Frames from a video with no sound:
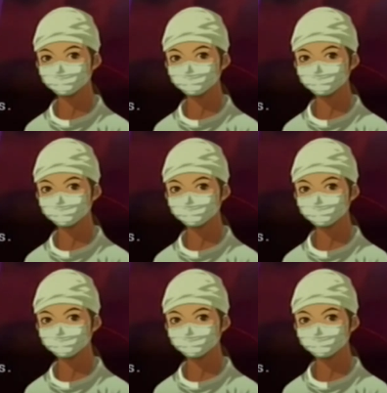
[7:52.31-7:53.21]

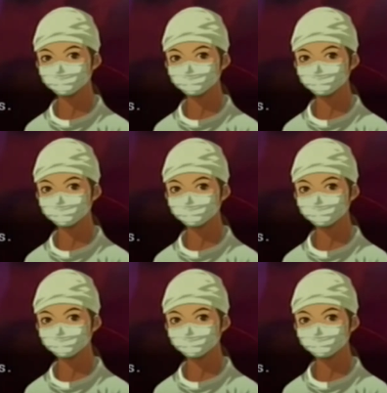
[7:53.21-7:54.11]

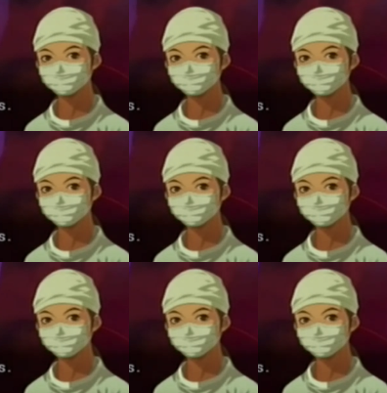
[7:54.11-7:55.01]

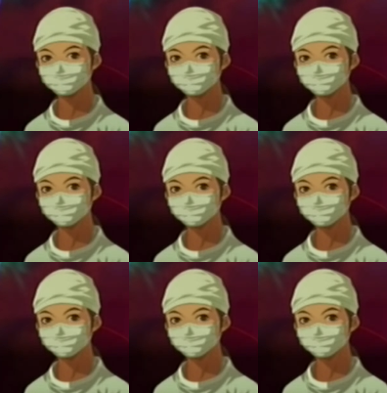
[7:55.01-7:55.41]
(silence)